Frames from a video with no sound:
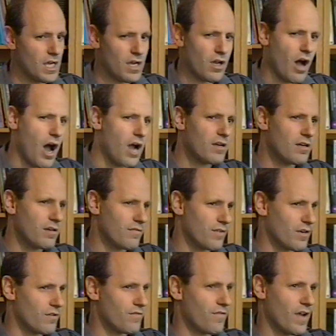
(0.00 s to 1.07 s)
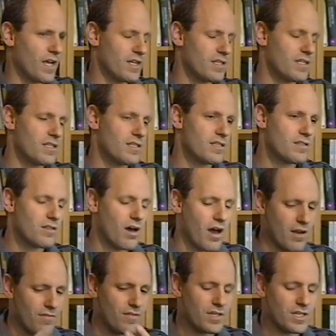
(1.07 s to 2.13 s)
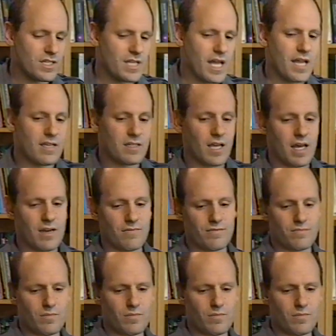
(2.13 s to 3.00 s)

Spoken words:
Cognitive interface is thought of these days kind of